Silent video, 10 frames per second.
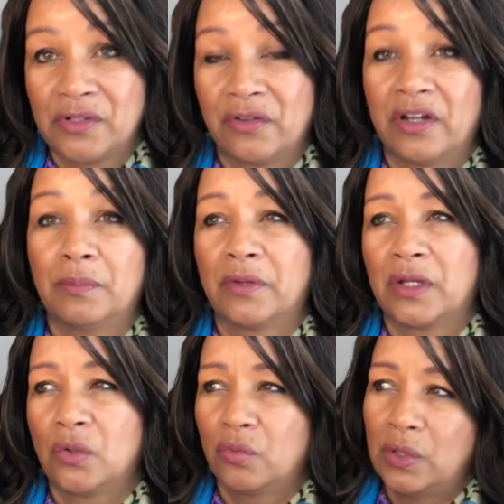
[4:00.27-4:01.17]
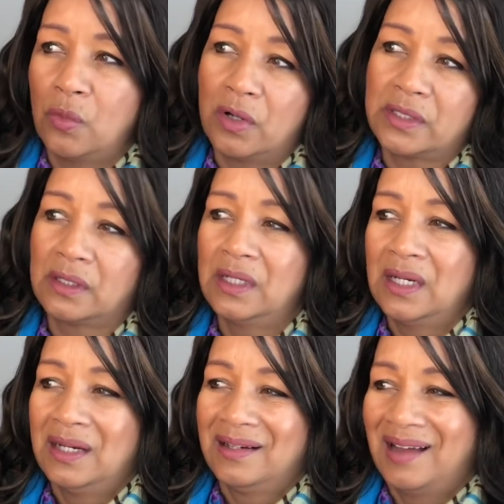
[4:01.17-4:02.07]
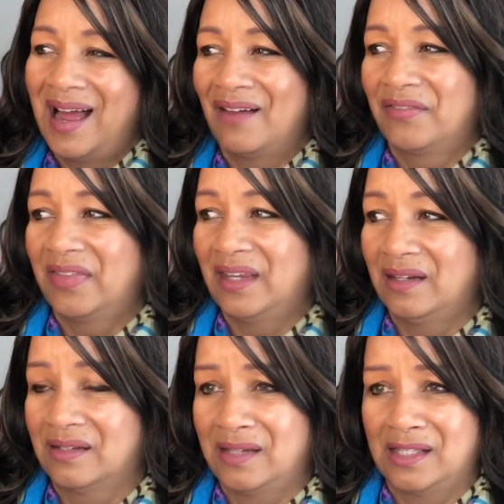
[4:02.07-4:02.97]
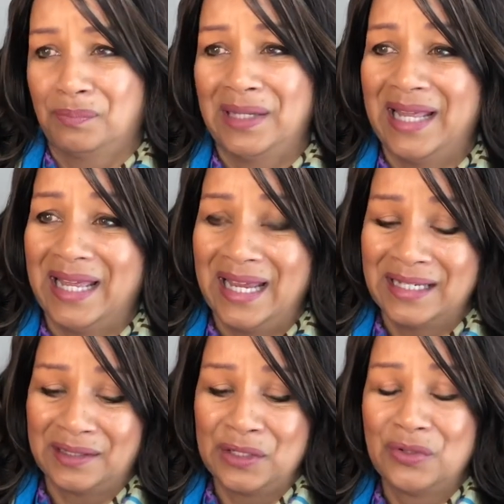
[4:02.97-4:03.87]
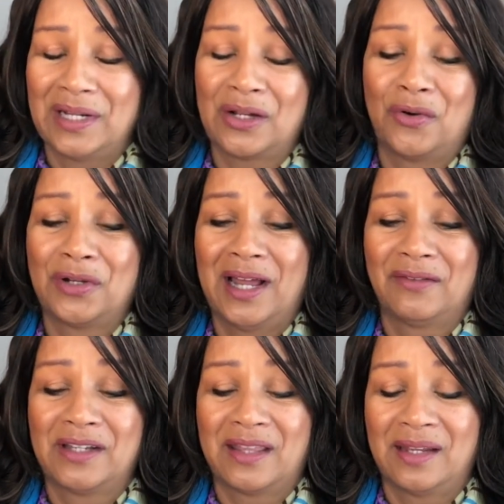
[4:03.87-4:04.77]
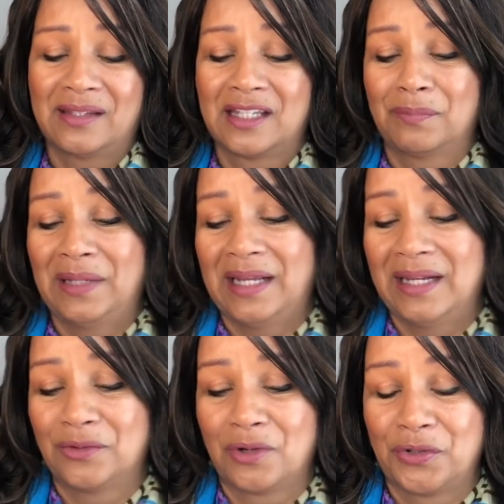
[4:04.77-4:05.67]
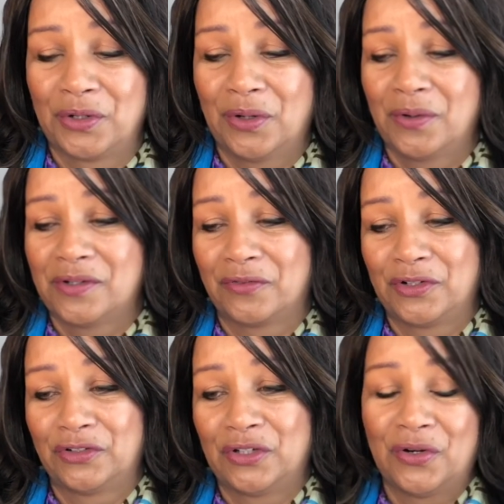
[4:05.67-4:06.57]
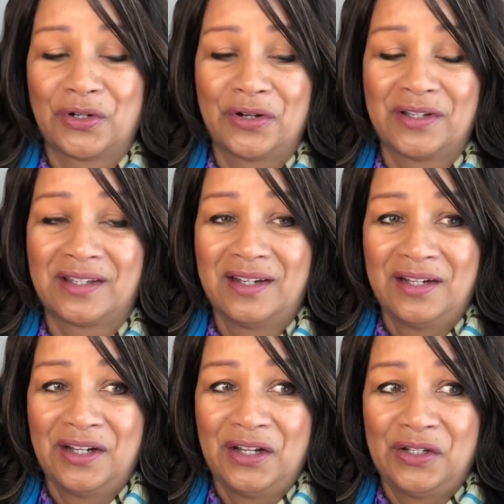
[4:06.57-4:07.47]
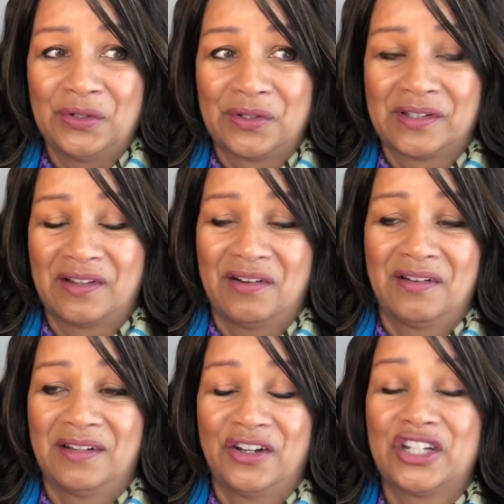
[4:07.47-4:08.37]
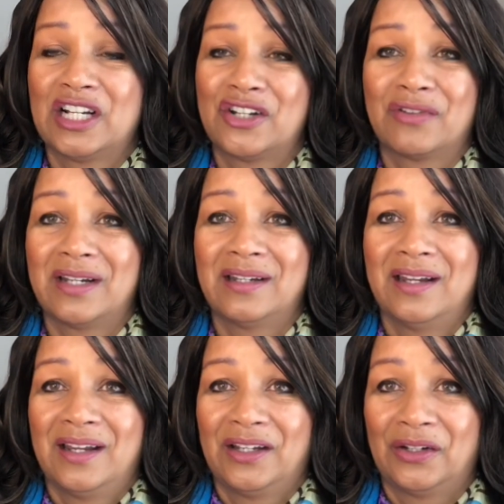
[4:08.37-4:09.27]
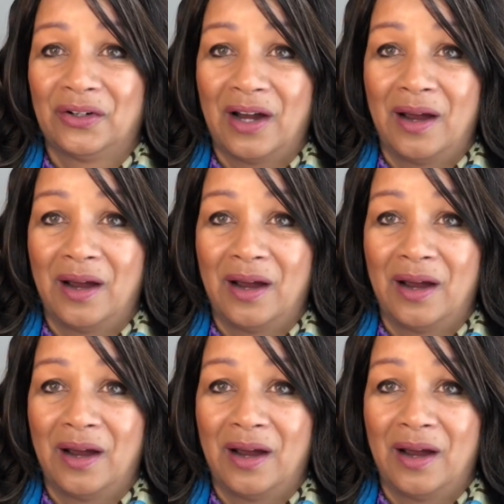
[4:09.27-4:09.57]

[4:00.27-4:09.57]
are there, but they don't really want to have things displayed, like how you have these things displayed around your house of your daughters, your son, your children, your